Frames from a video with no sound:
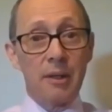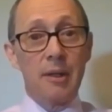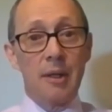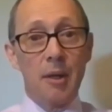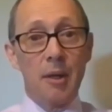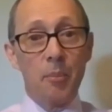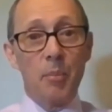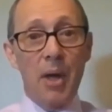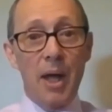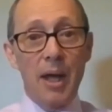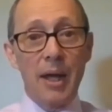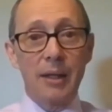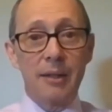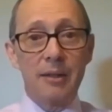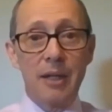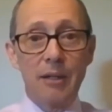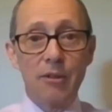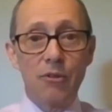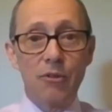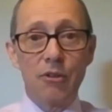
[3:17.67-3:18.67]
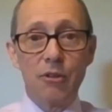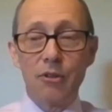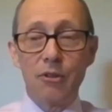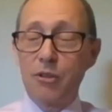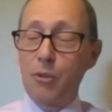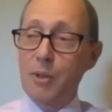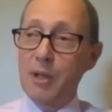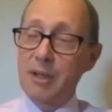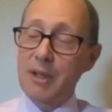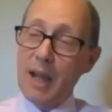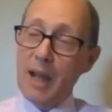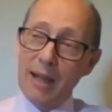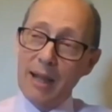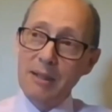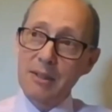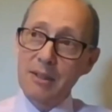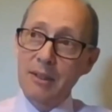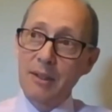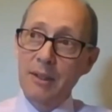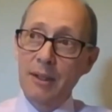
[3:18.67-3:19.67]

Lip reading: paying attention to it and